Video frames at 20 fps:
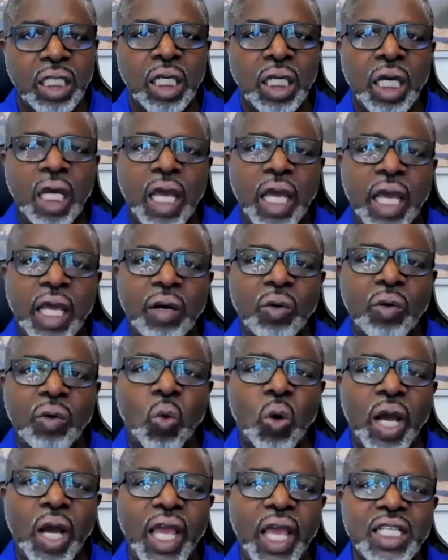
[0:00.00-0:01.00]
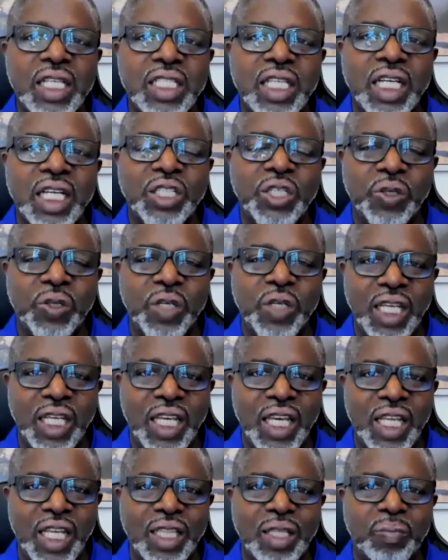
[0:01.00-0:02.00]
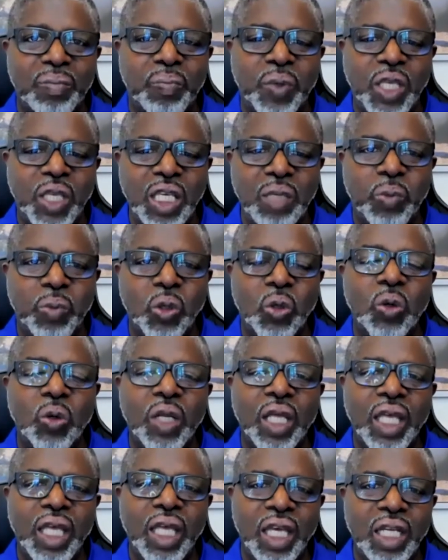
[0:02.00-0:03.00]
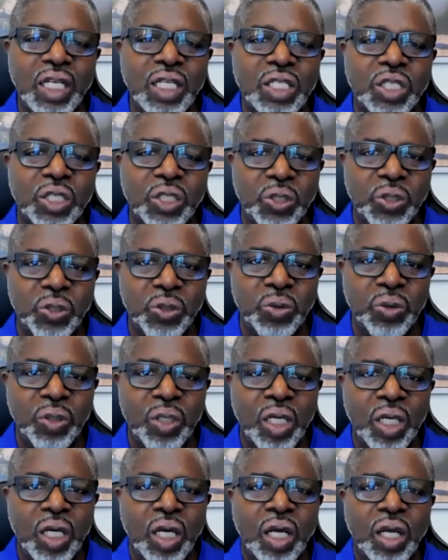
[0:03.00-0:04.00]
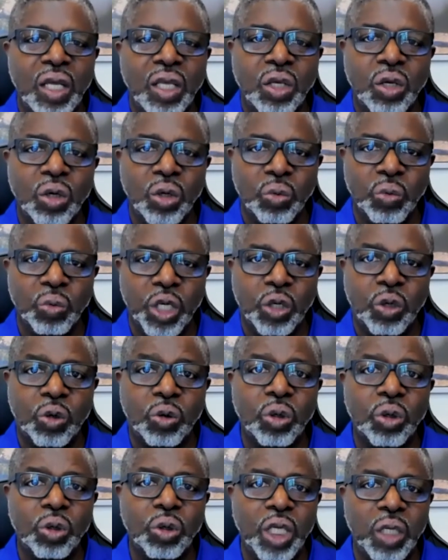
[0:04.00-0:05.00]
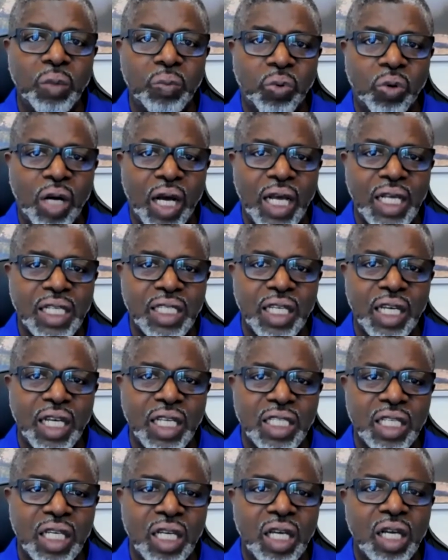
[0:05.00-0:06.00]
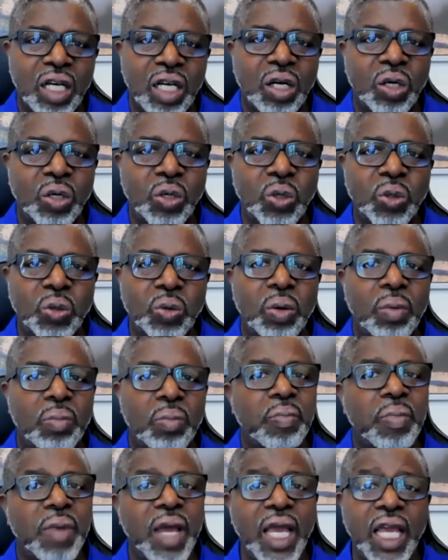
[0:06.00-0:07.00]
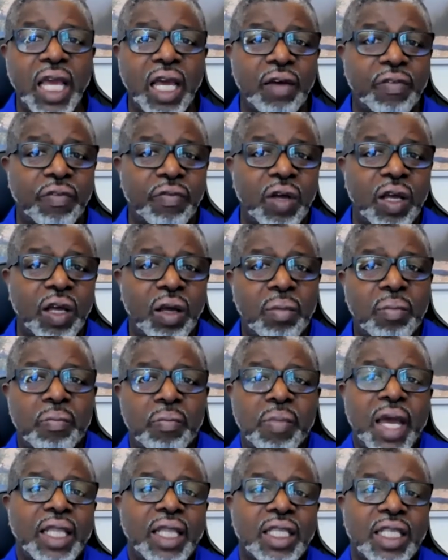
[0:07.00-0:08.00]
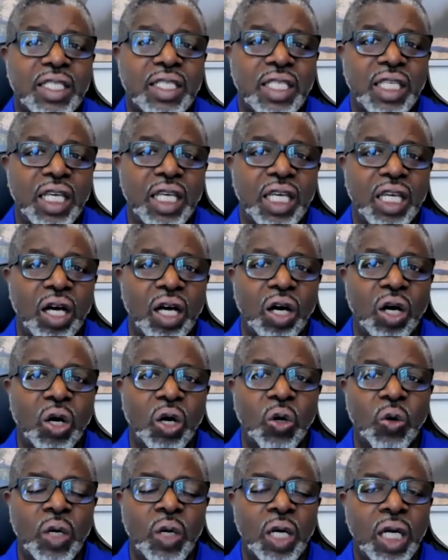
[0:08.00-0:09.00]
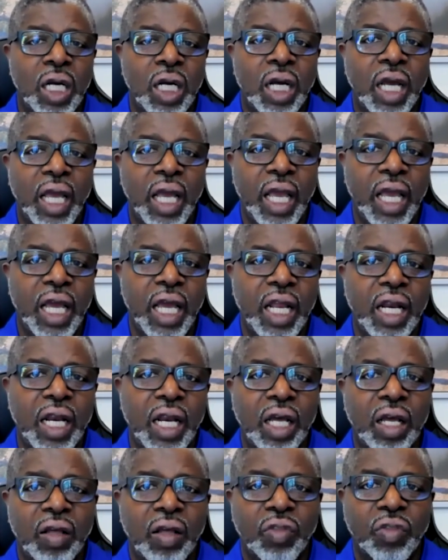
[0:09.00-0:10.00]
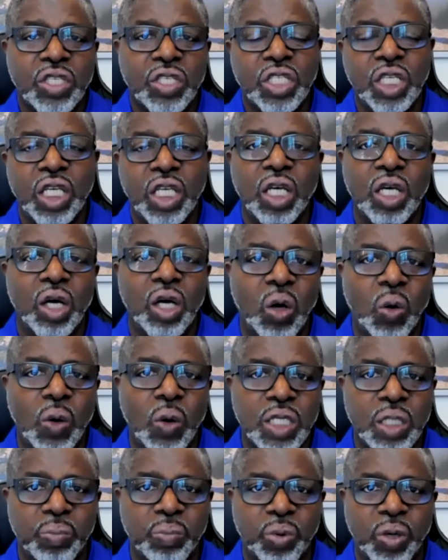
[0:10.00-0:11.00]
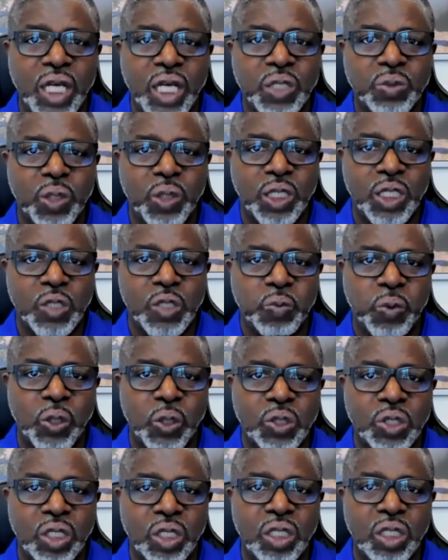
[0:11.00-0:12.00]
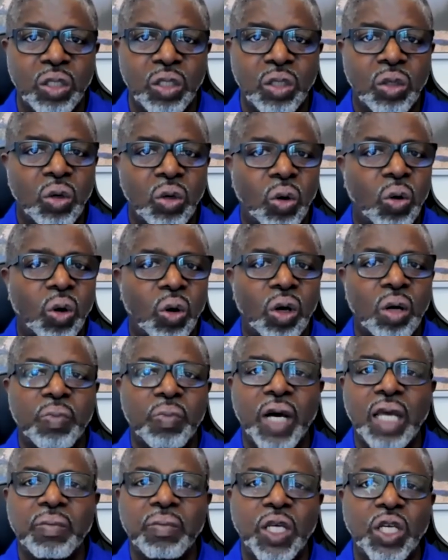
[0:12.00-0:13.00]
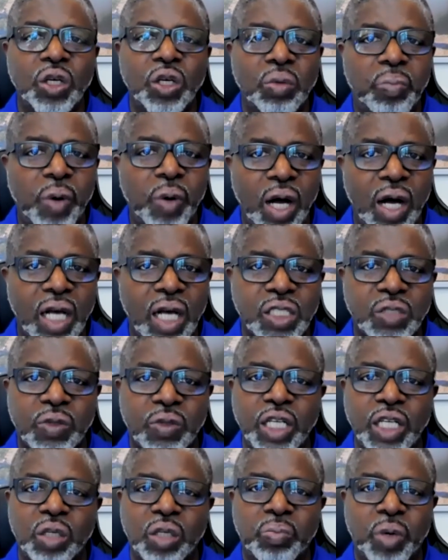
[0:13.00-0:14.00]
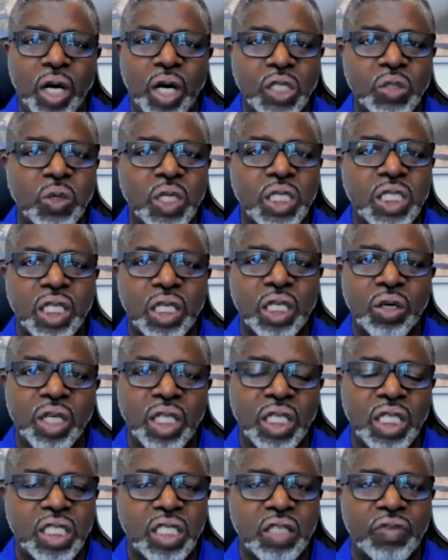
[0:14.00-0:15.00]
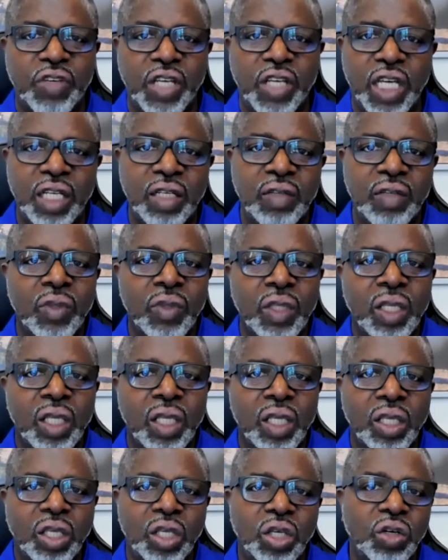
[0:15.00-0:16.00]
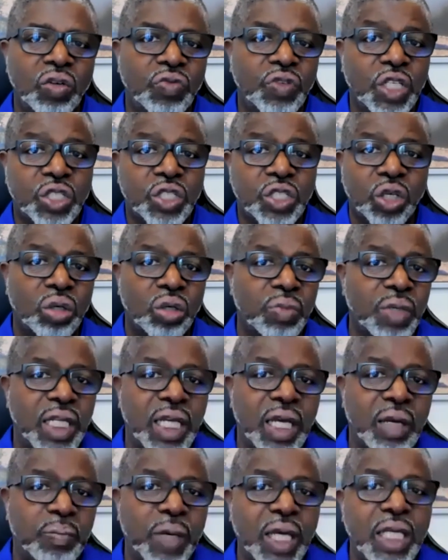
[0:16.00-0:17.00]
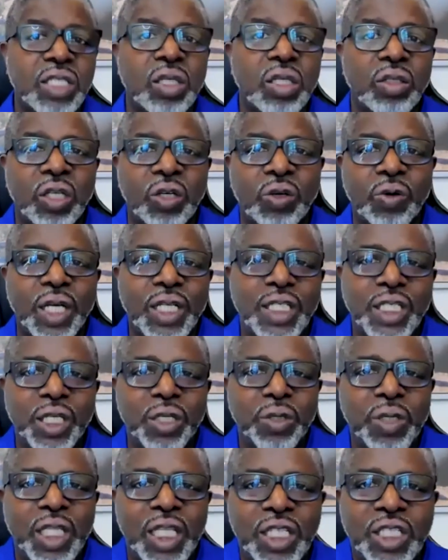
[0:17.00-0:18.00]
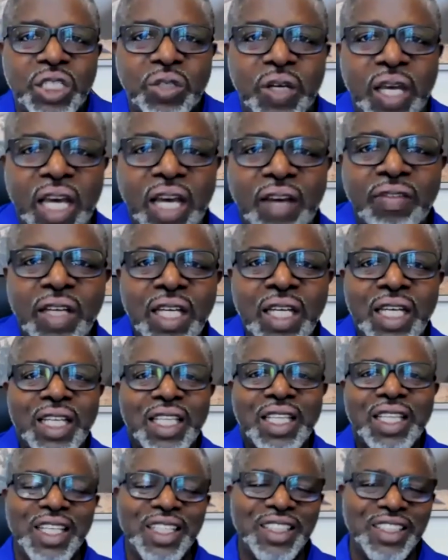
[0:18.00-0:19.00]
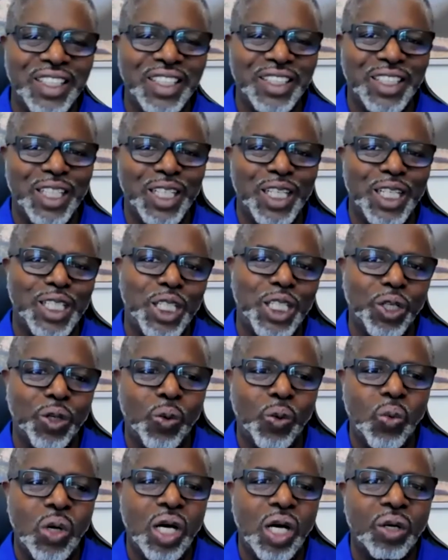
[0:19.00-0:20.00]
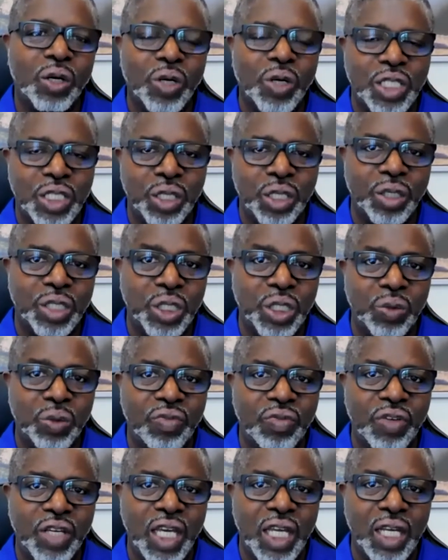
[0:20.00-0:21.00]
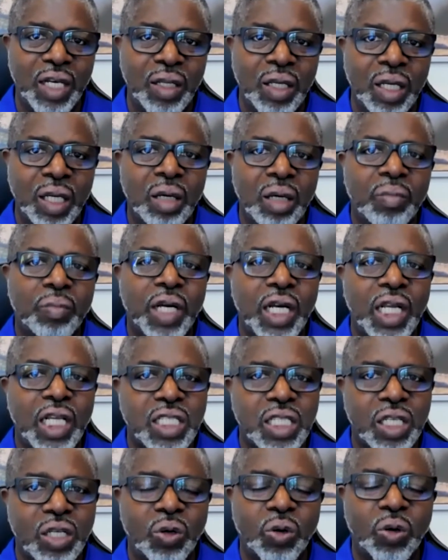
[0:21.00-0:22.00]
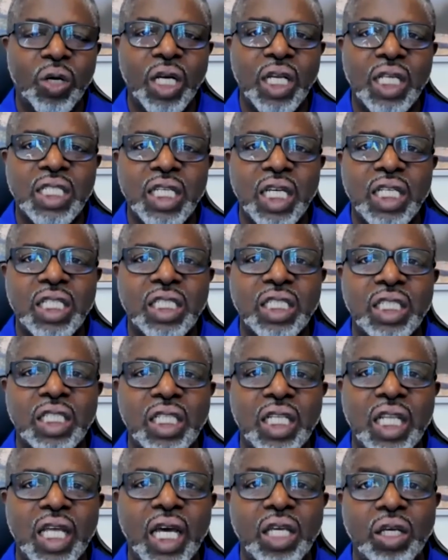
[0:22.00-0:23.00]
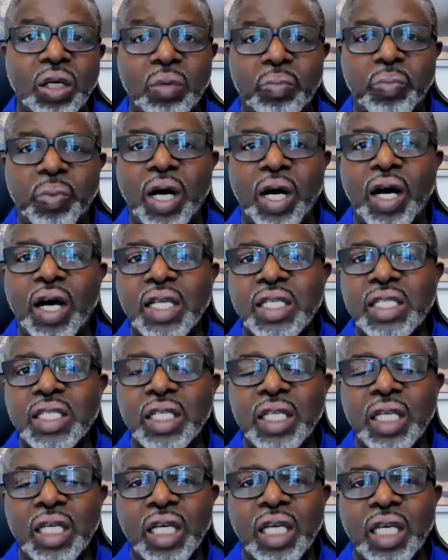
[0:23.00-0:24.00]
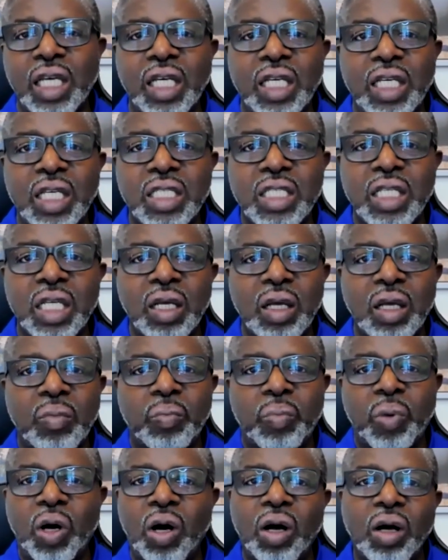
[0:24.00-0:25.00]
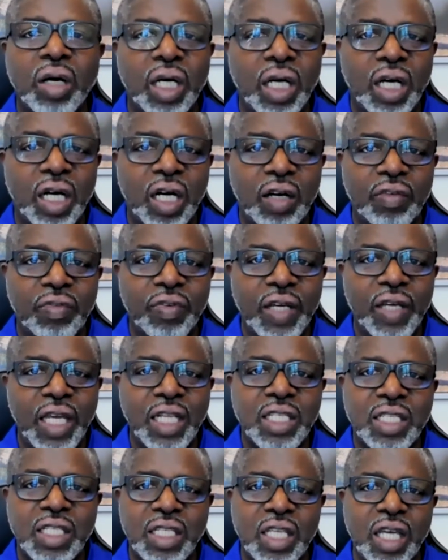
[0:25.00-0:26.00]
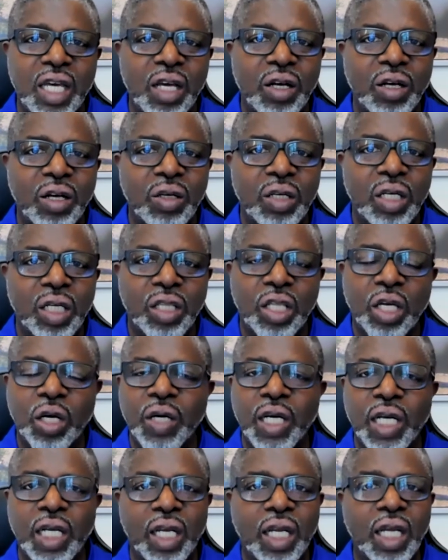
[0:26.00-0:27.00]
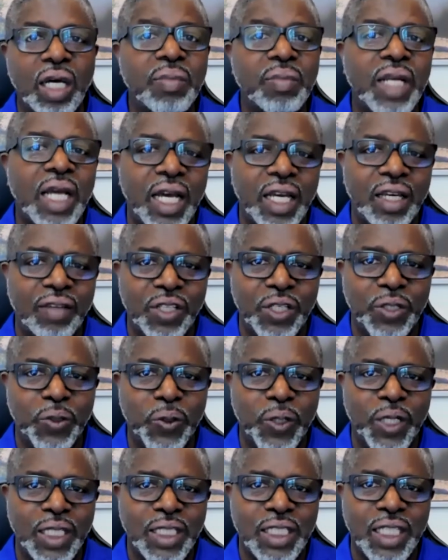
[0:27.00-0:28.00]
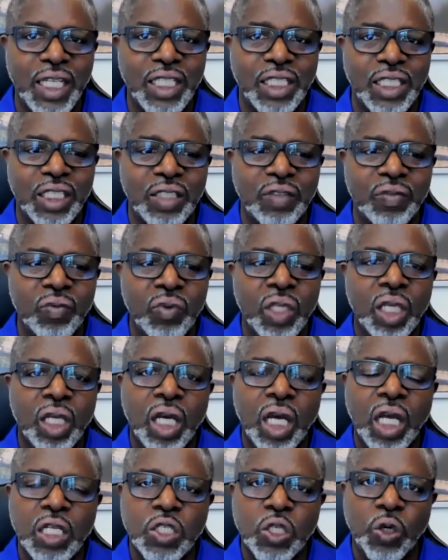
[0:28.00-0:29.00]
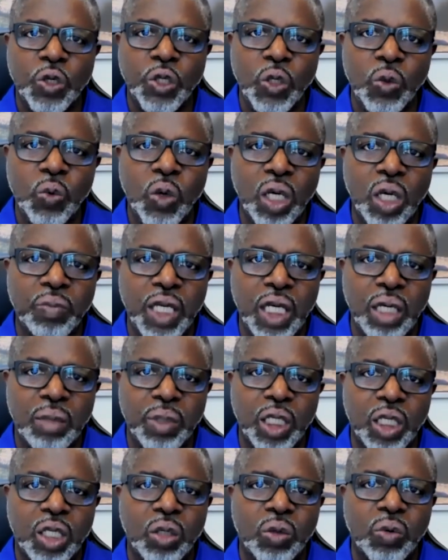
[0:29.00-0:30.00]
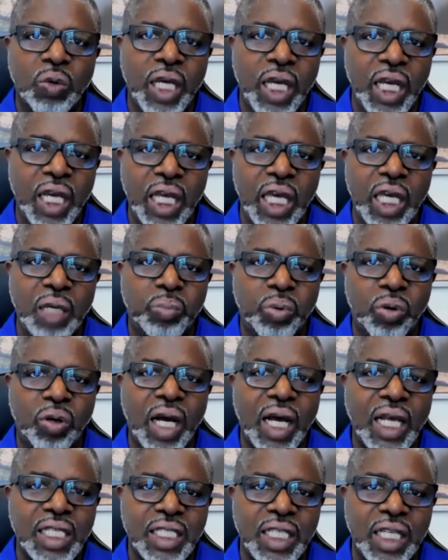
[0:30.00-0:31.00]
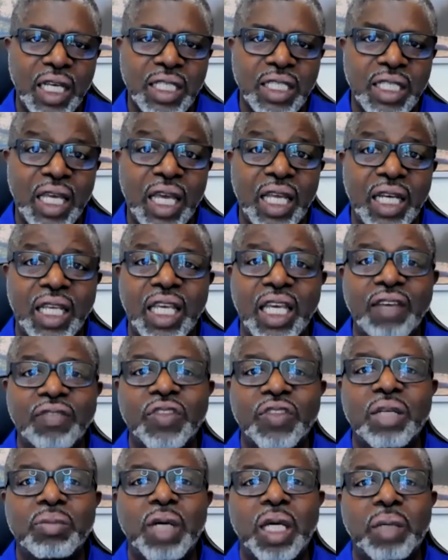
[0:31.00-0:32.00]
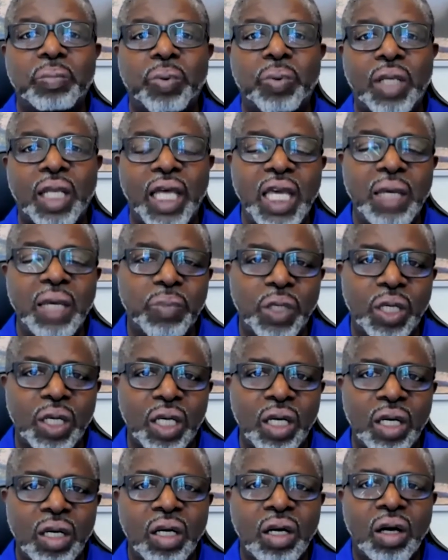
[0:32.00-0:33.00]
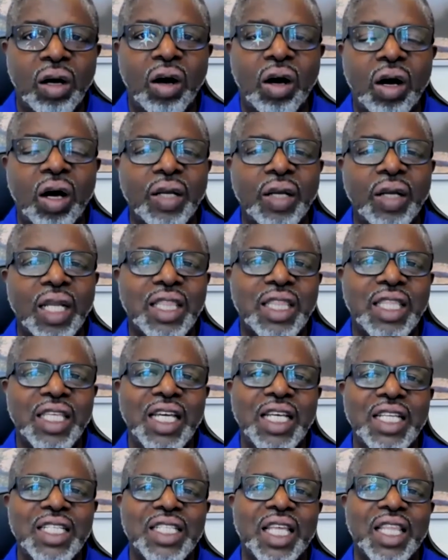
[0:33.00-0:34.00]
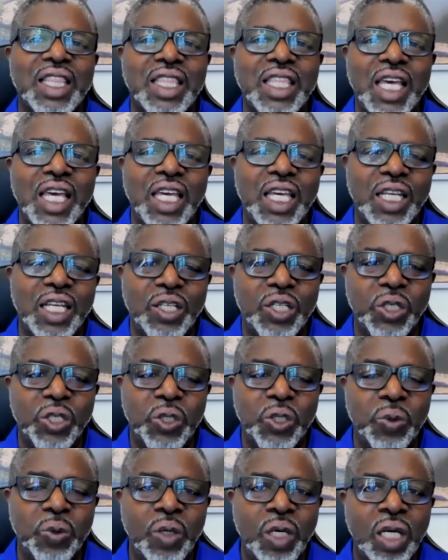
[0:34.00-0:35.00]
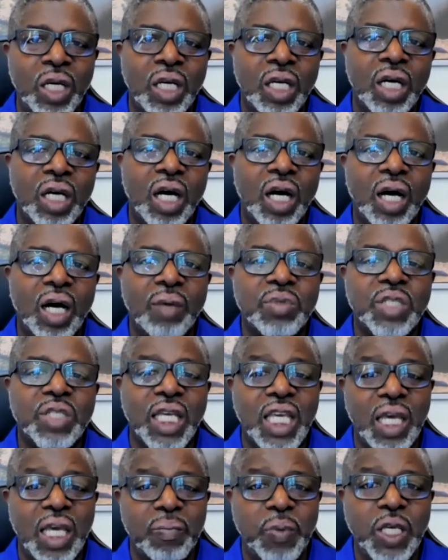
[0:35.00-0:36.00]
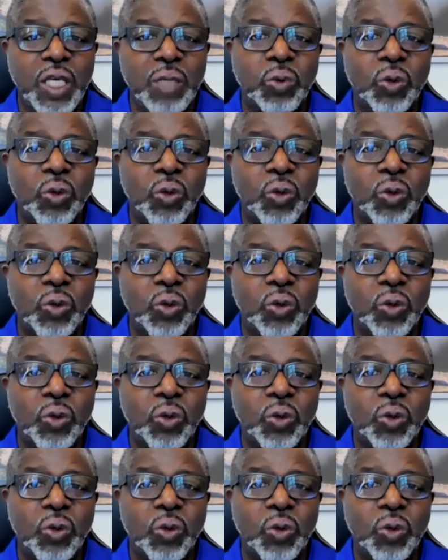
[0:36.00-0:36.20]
and ways that you can get the people into your recruiting process who may have met the CEO and the CEO was impressed with this person, or it might be your boss, right? Your boss wants to go to this event. You've determined that based on the criteria that you have, this isn't a tier 1 or a tier 2 event, but it's an organization that your boss is part of. They're an alumni of the organization. And so you want to be able to create a process and give them a playbook on the things that they can do to get people